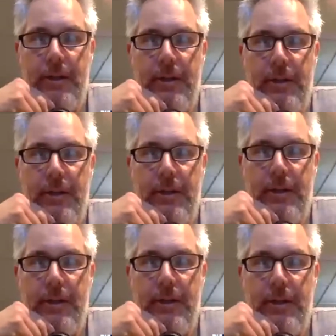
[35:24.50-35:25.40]
the
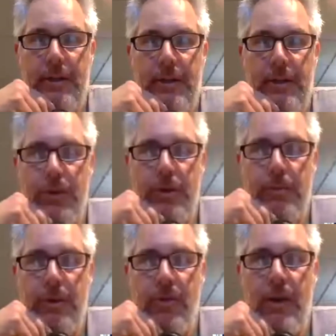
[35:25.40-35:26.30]
Bolts are going to
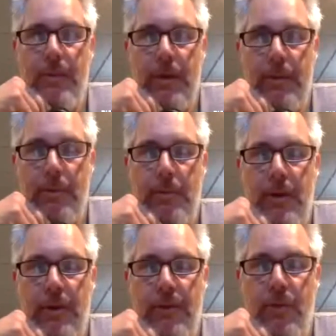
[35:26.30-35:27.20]
be a lot better
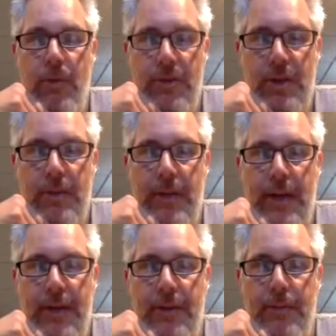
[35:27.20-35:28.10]
prepared for what's coming
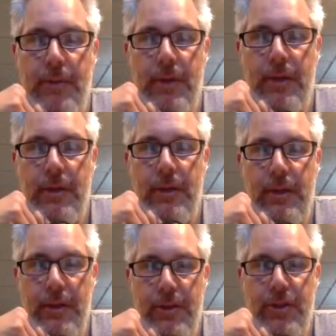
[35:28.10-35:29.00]
at them
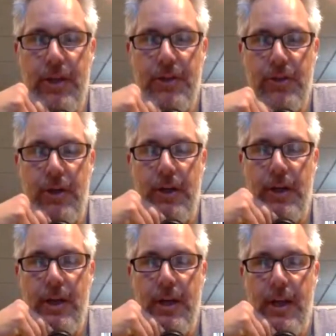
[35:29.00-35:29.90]
than the Jets are.
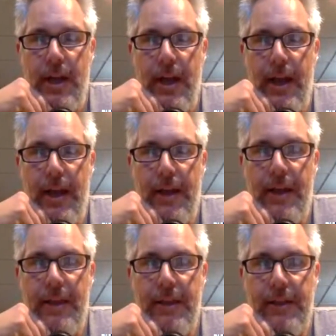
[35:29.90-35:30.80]
And
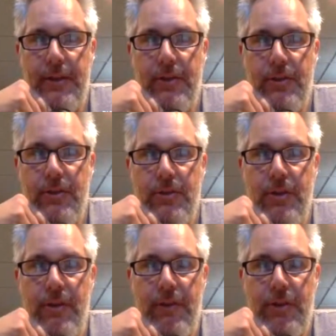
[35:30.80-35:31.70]
I think there's
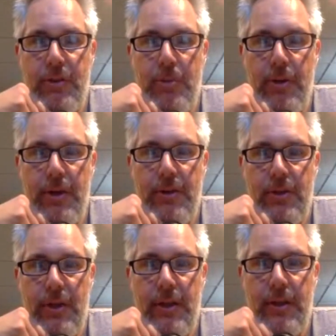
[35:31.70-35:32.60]
enough experience.
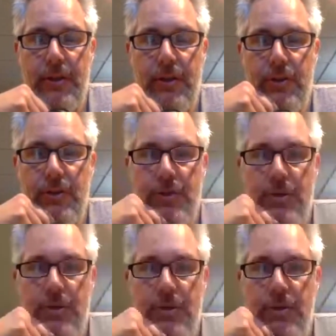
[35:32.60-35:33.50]
I think there's
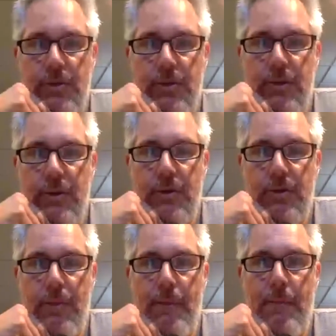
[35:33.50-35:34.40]

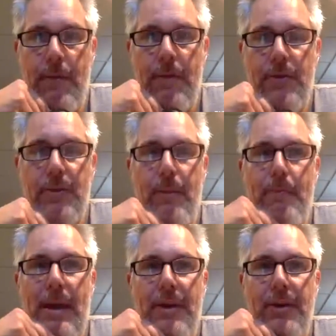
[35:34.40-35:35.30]
a
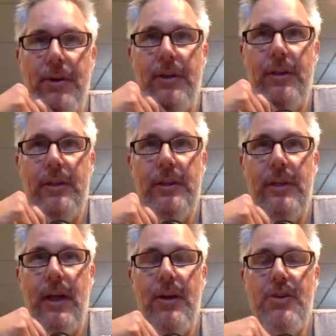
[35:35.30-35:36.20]
better
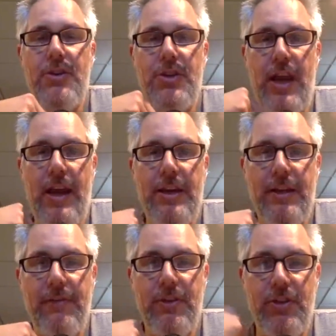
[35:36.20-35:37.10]
understanding
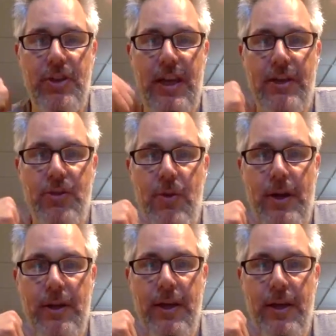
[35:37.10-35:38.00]
of the stakes
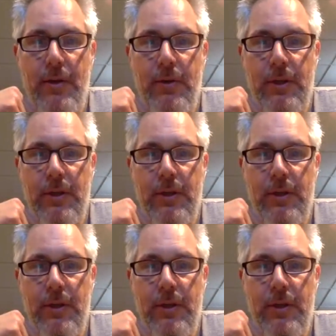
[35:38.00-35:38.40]
right now